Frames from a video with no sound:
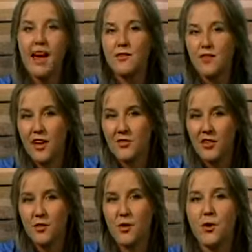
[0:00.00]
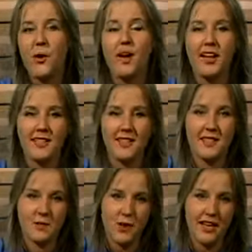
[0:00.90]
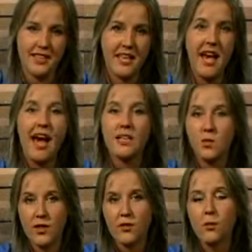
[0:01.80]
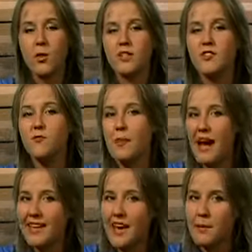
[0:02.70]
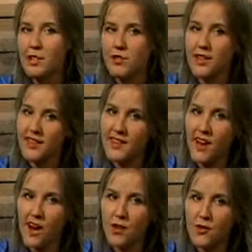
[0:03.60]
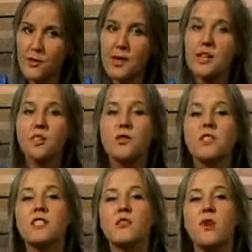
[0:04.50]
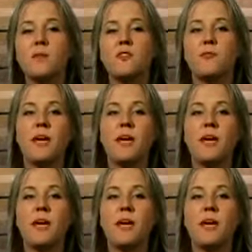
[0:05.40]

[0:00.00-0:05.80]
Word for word: and five in a row against the spread, and with reports of bad chemistry in the locker room due to disruptive